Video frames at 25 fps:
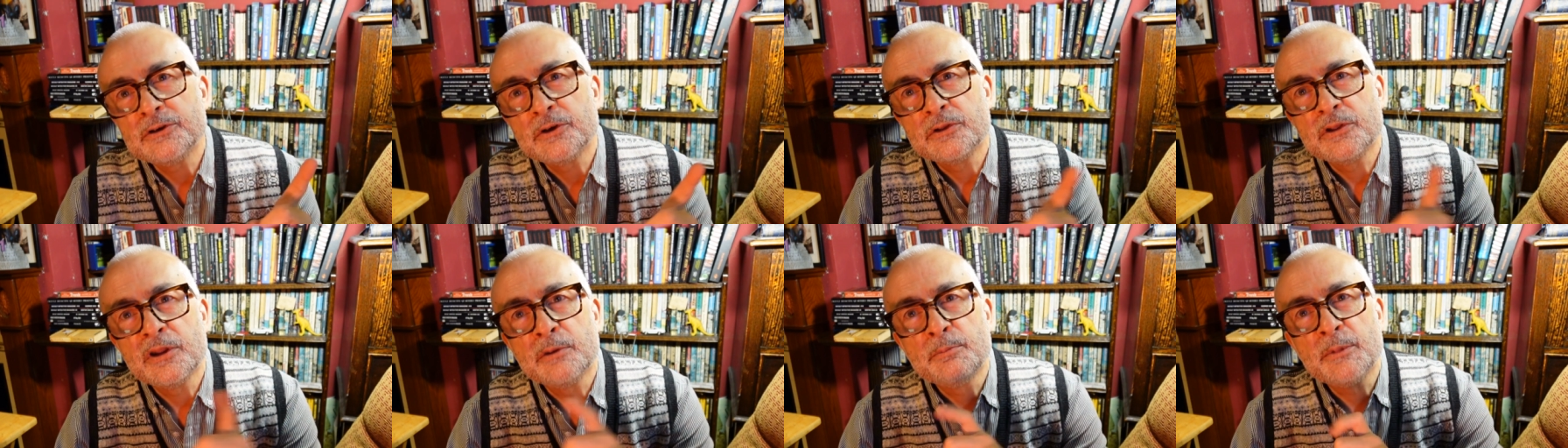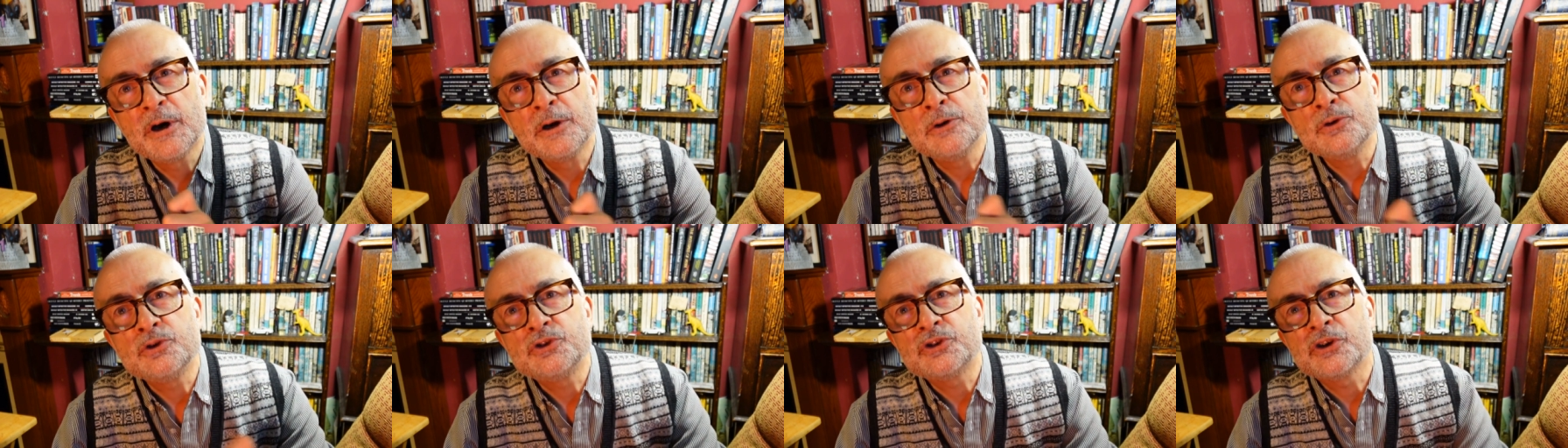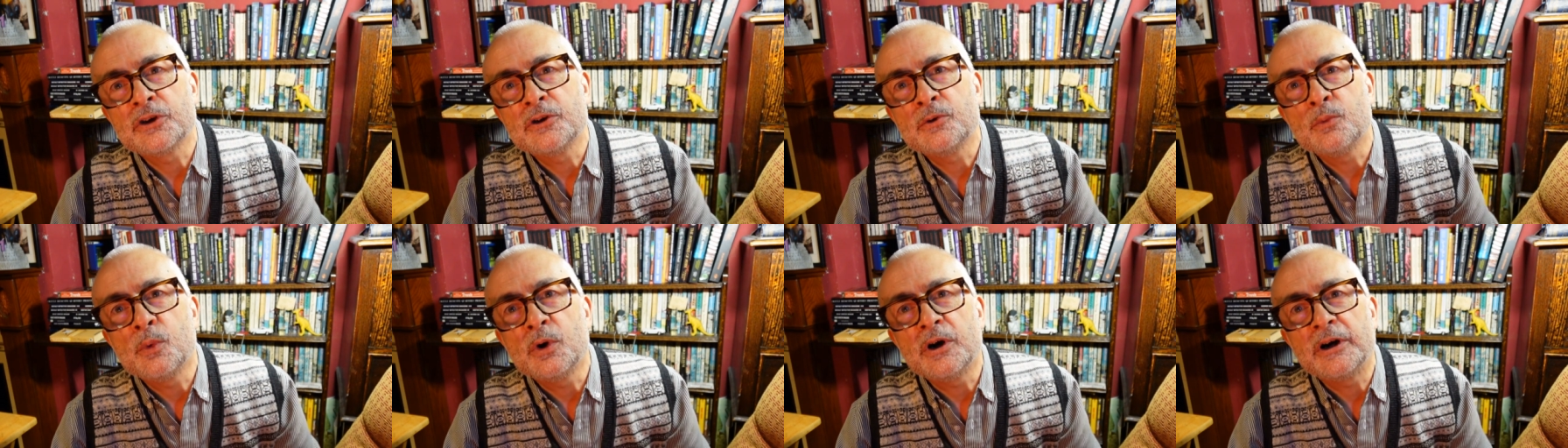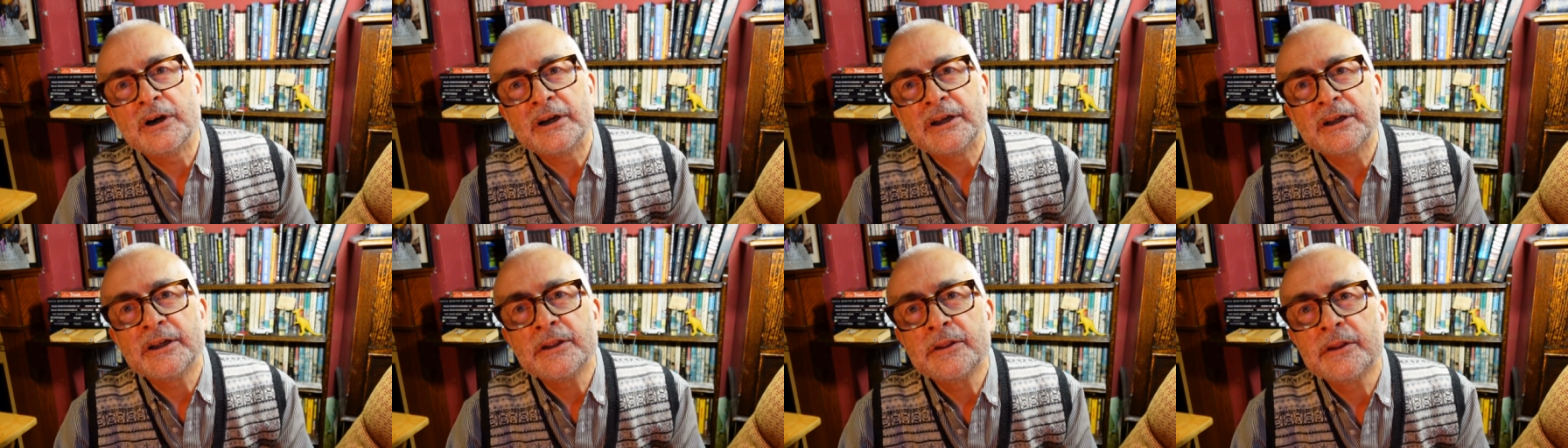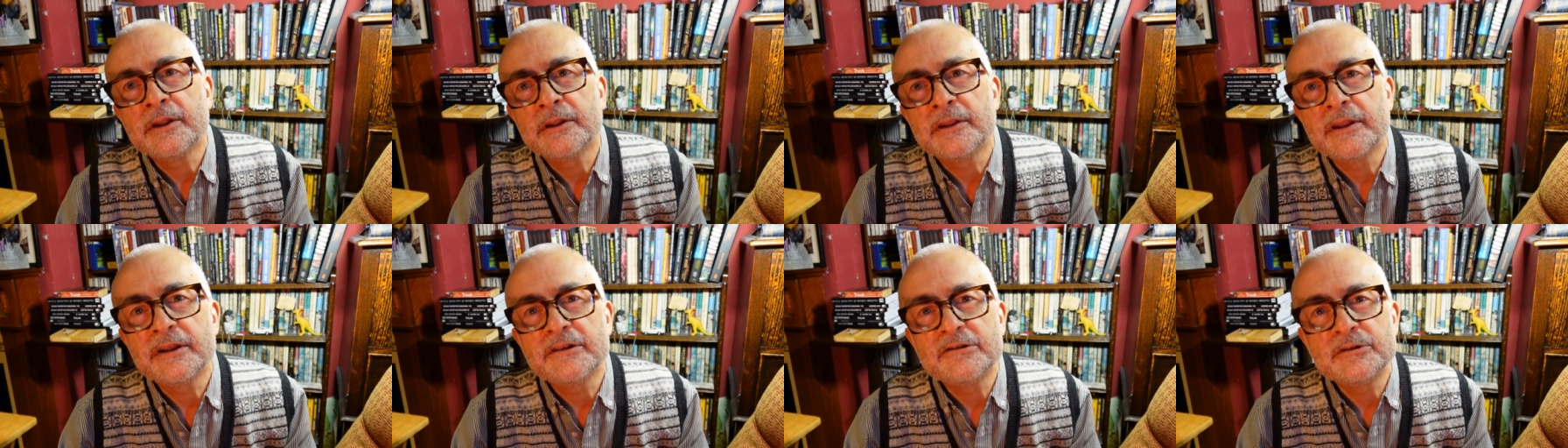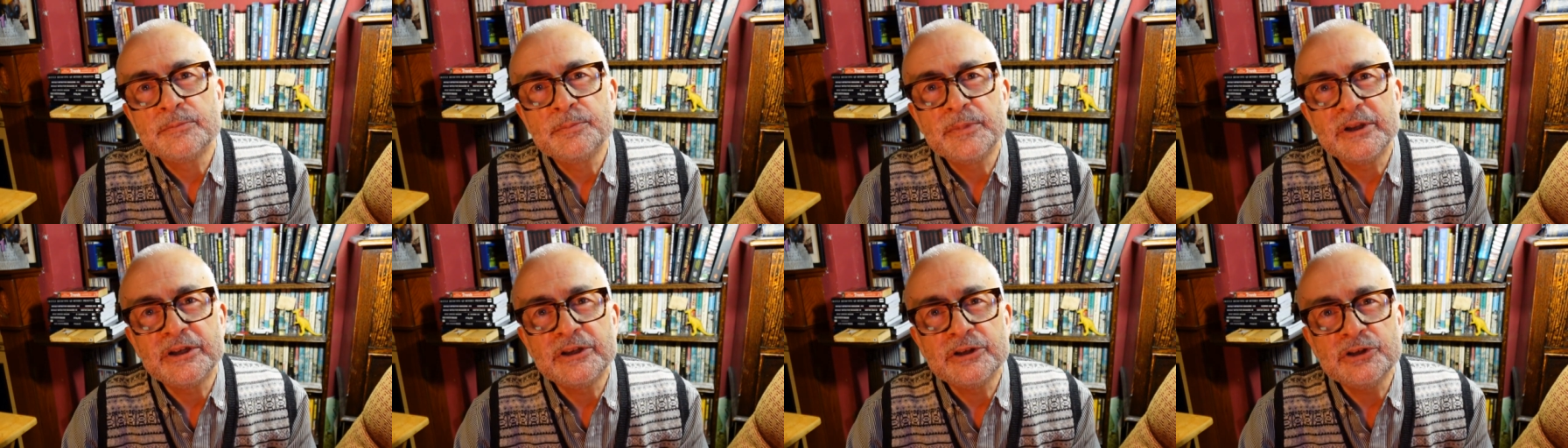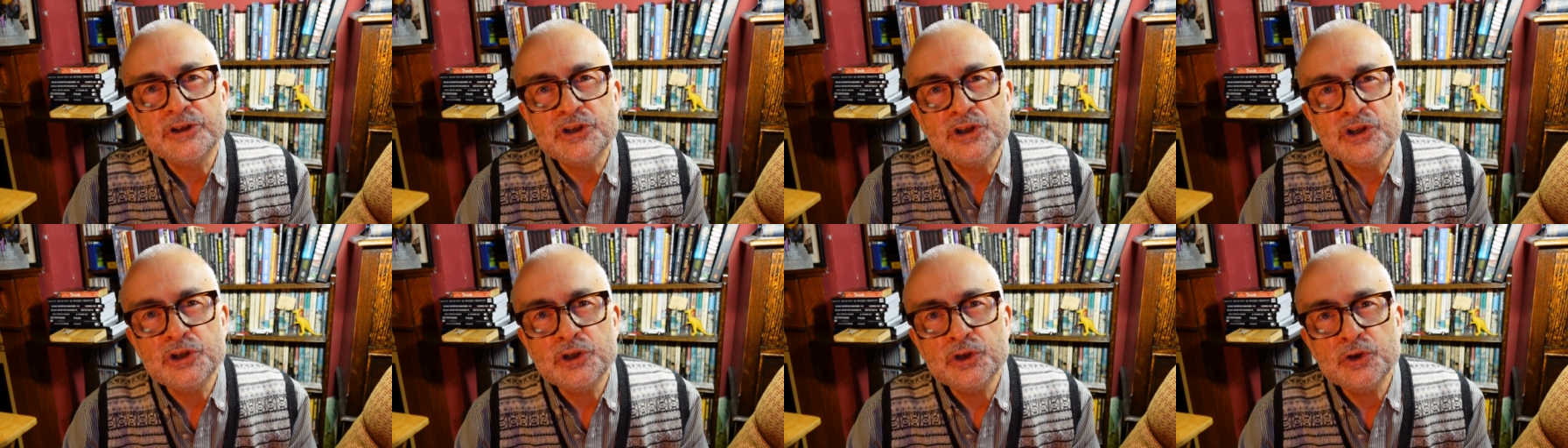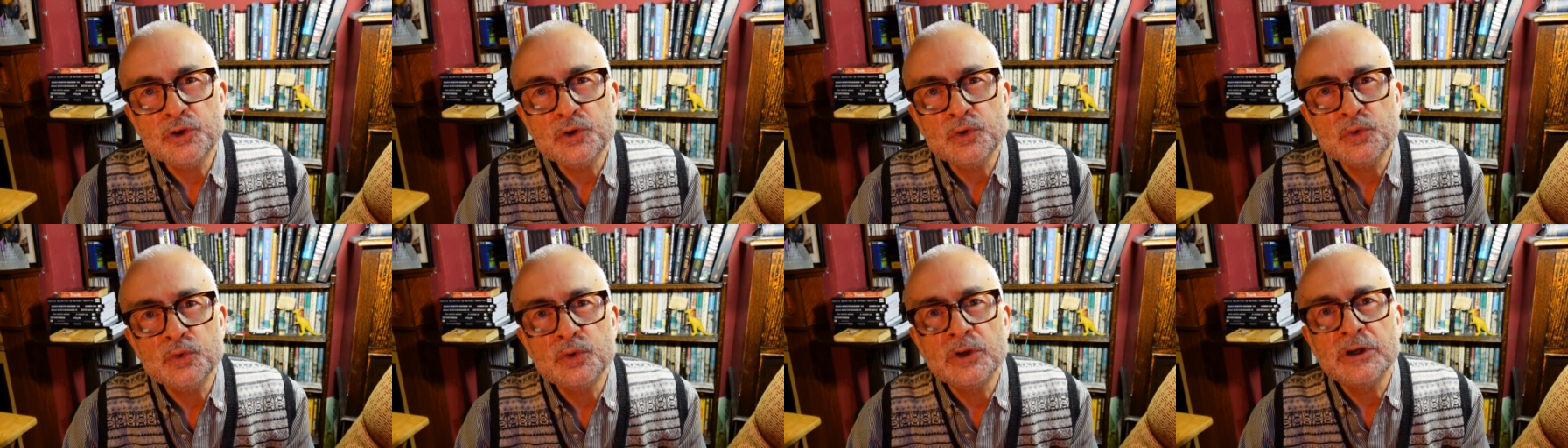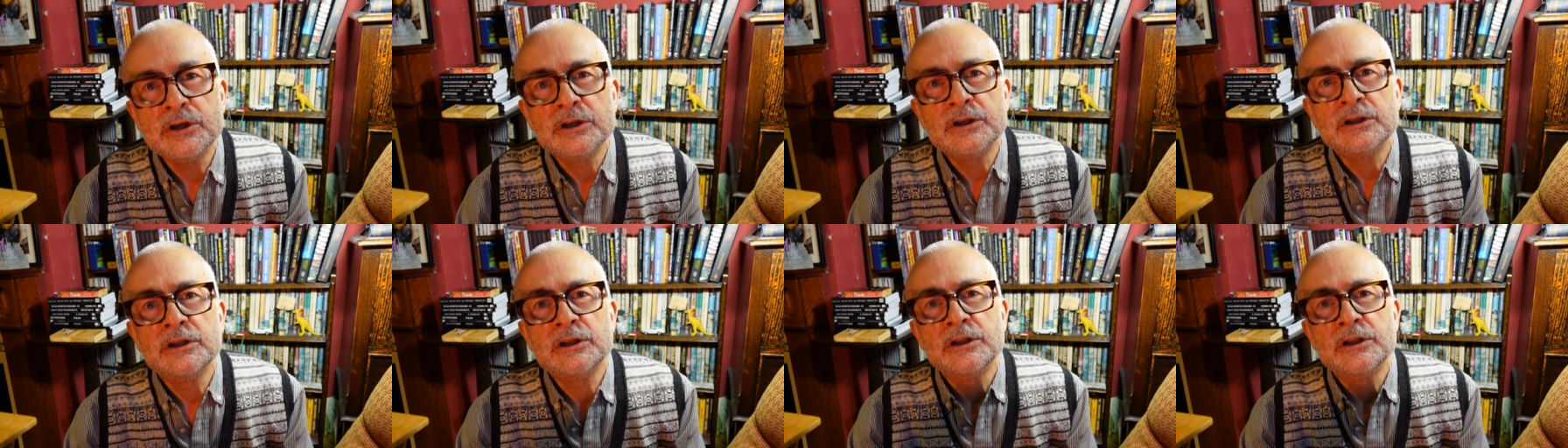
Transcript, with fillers: on the Mojo Wire that there had been a new